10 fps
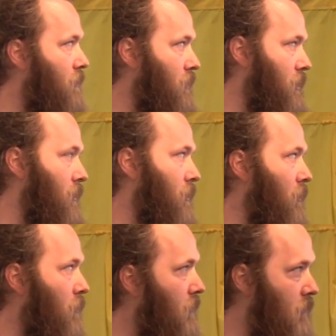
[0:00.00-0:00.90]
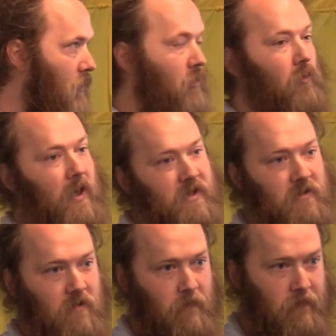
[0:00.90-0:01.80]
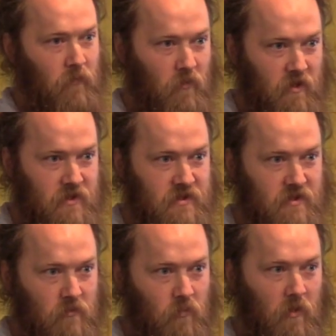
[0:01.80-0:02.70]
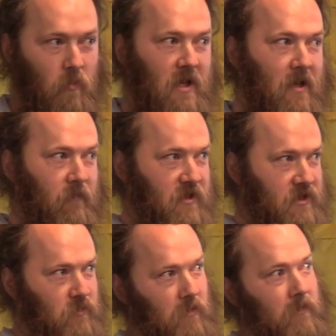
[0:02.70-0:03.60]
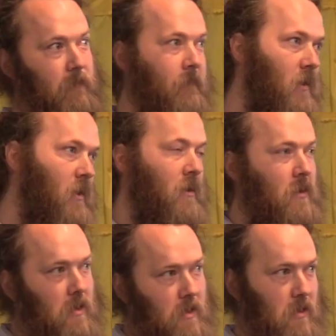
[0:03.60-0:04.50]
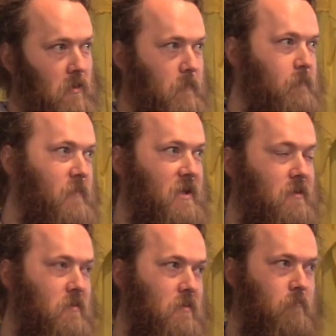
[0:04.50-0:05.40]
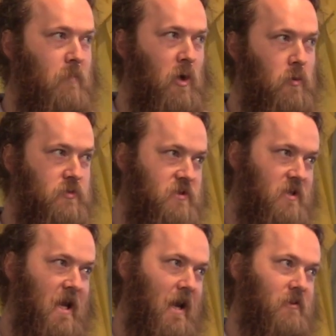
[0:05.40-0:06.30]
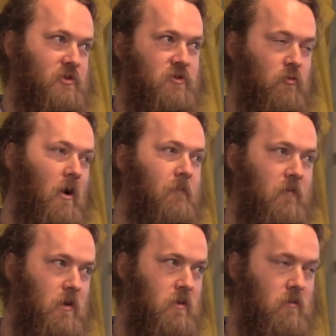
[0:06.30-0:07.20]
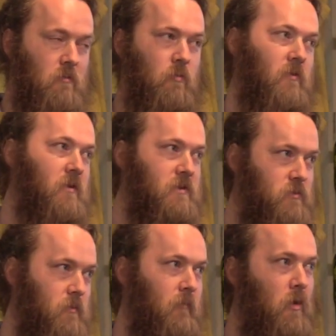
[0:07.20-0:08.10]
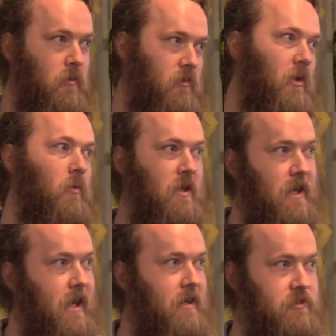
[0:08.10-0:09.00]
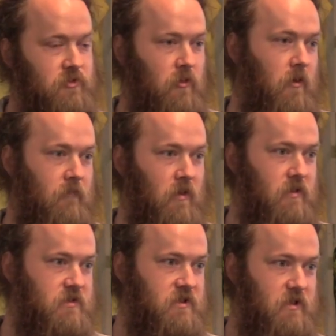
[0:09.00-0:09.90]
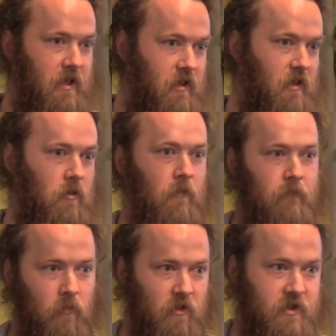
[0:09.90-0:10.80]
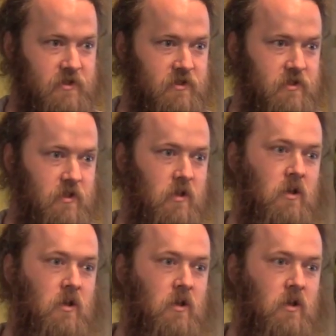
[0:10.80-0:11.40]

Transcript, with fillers: you know, neglected forest where we have this sort of uh, post-catastrophic or really sort of ongoing catastrophic state in our forests,